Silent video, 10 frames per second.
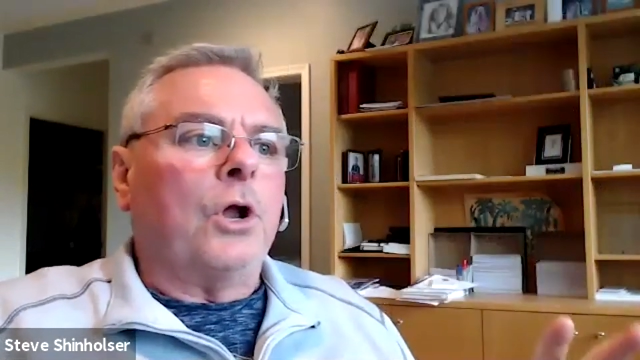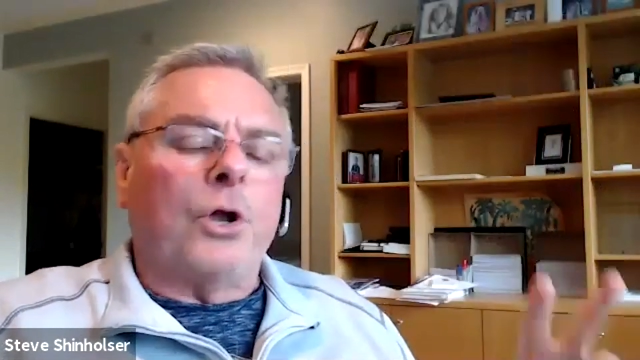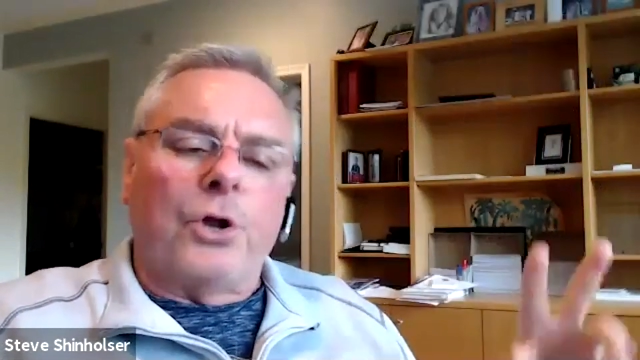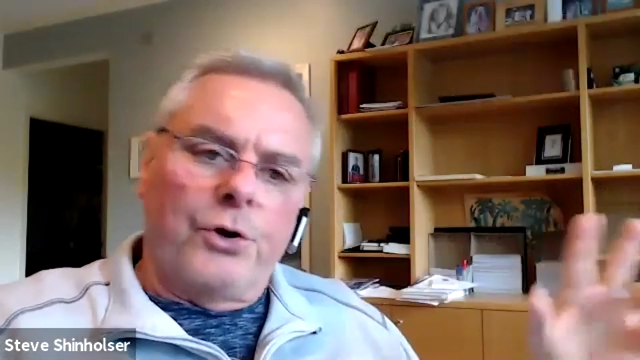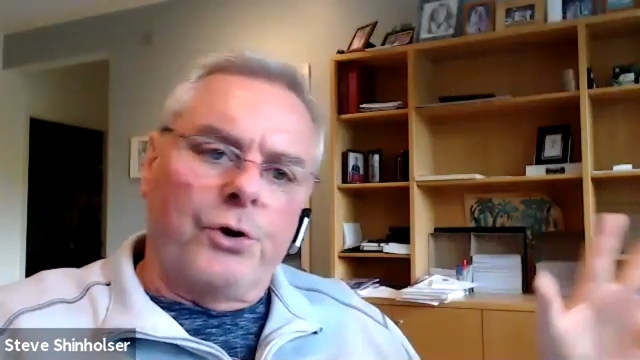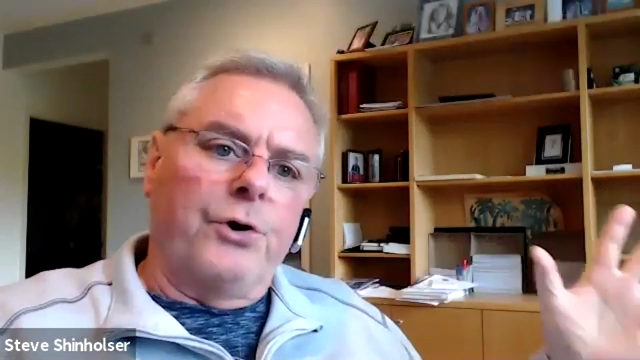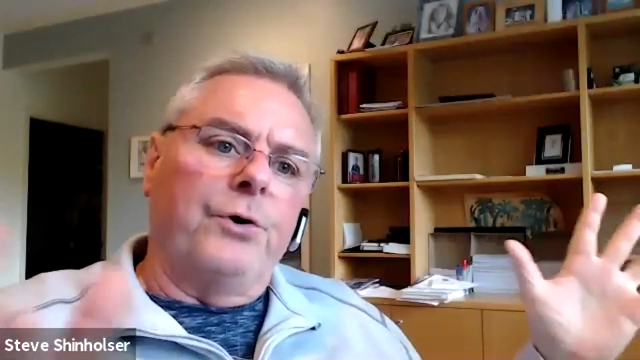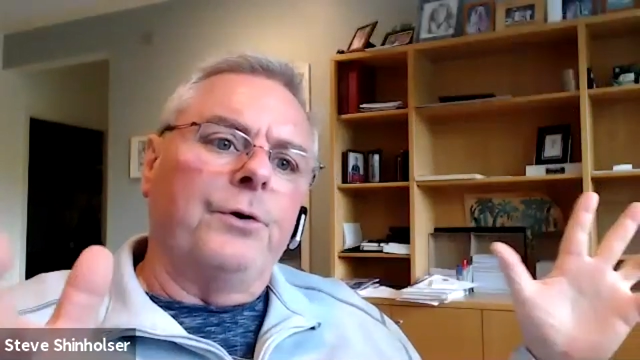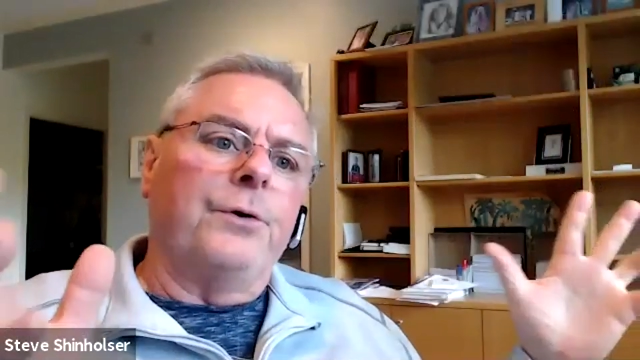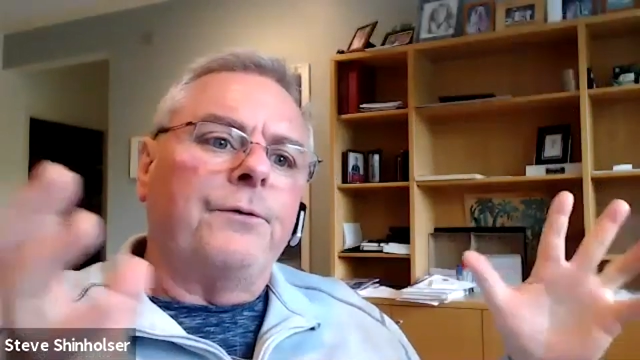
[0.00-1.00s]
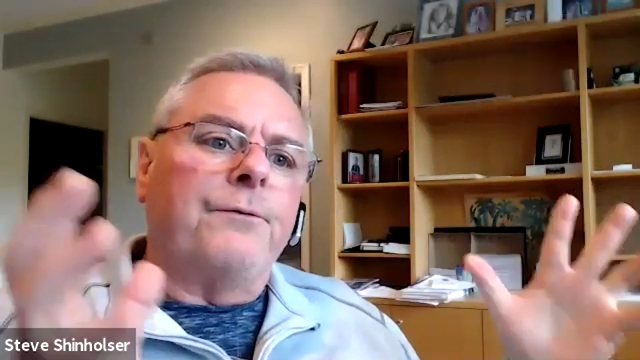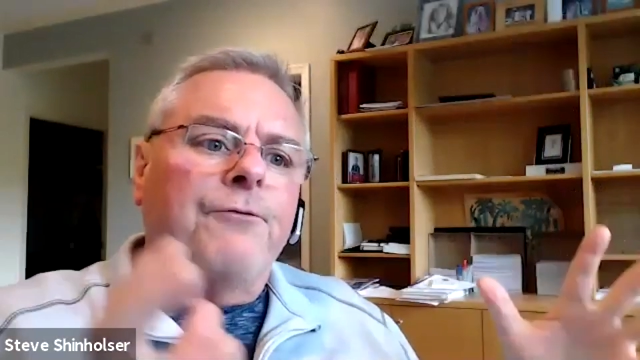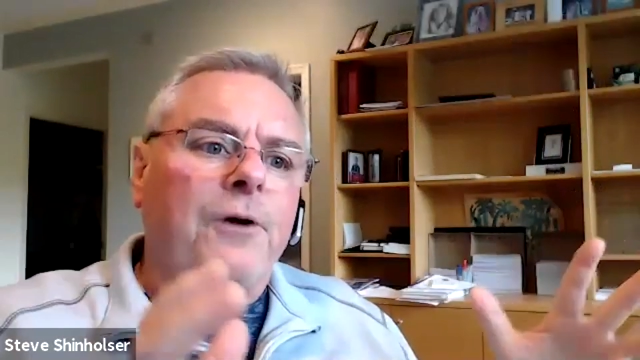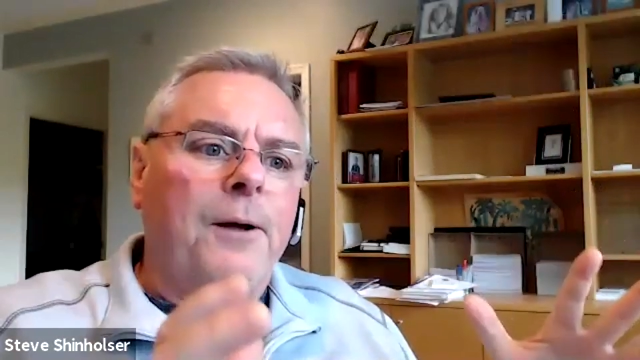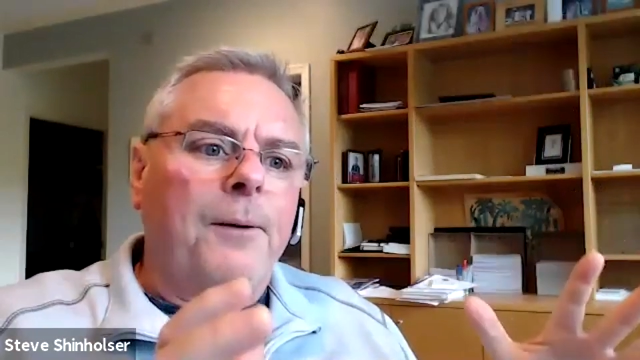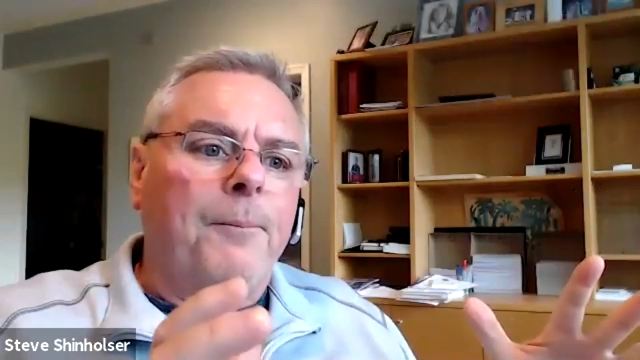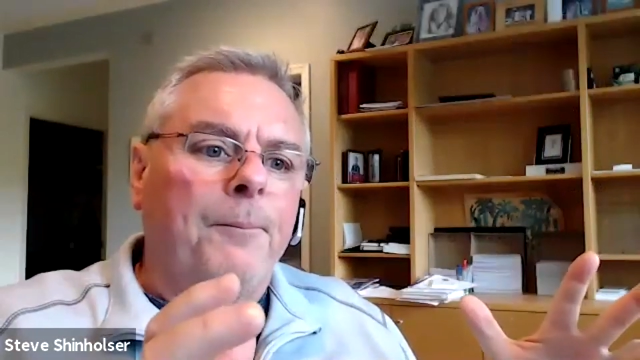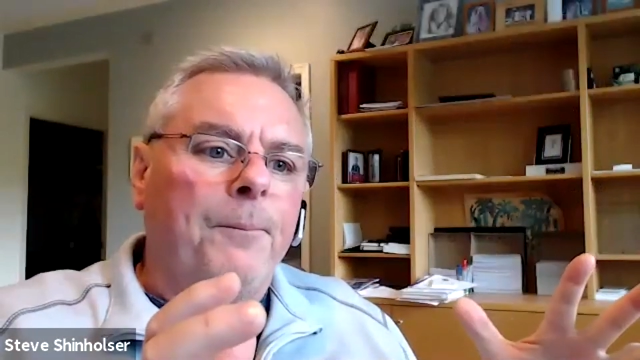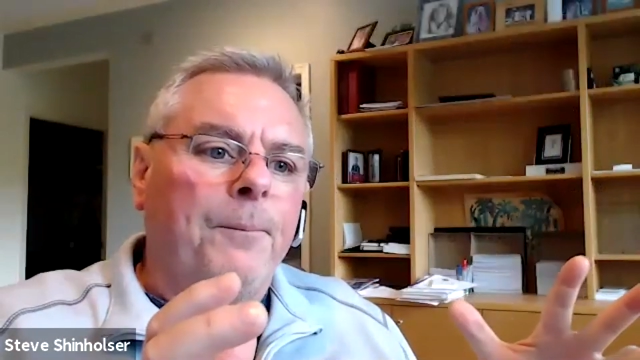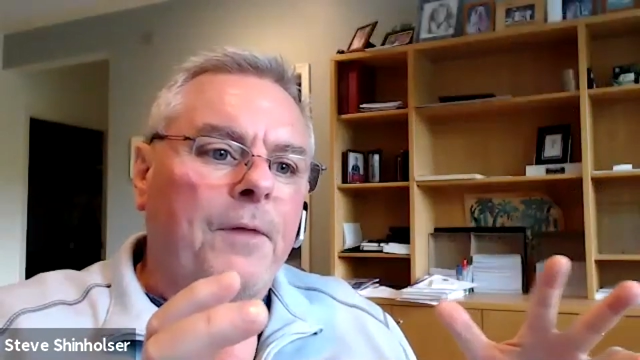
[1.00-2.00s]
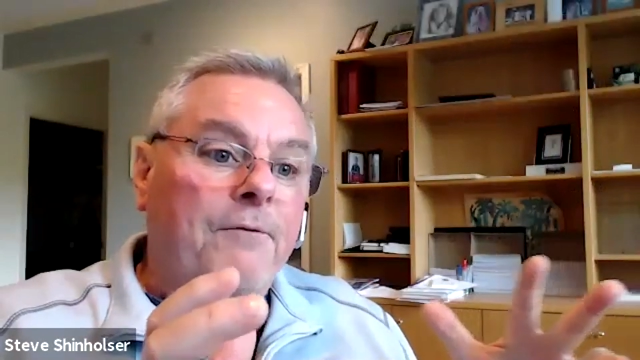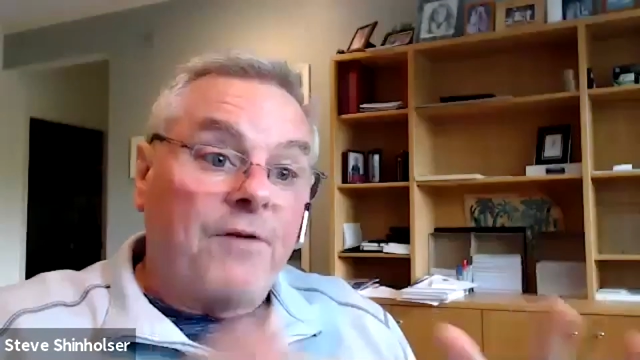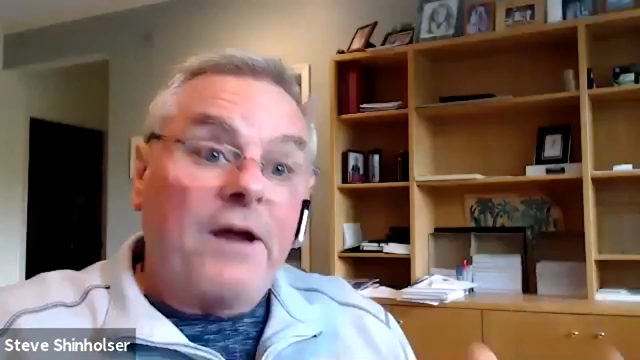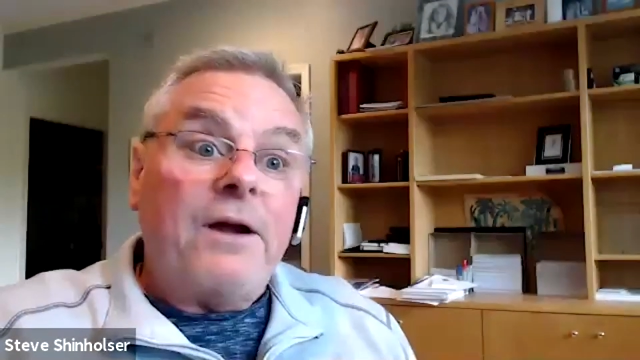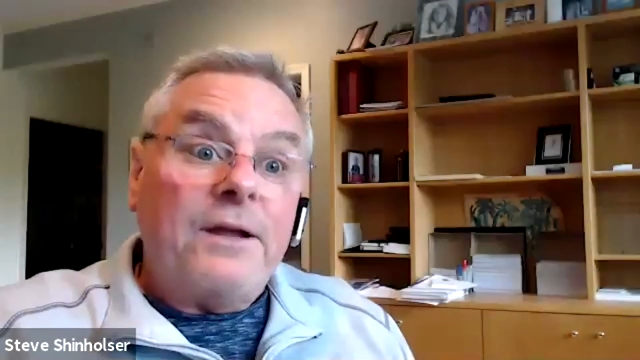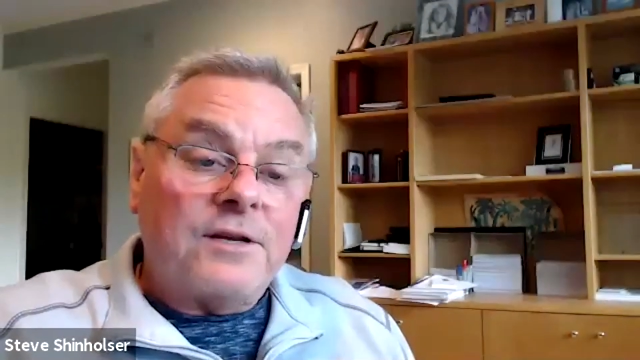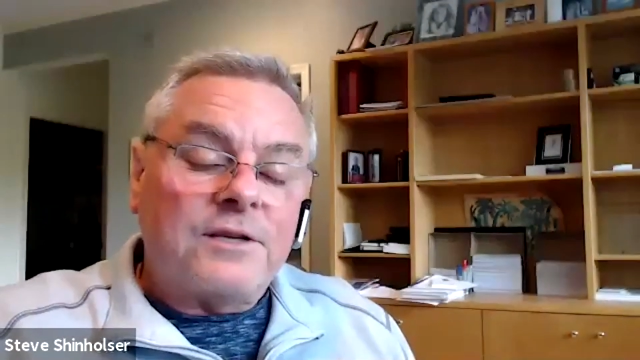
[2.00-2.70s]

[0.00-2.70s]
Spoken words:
learn from a very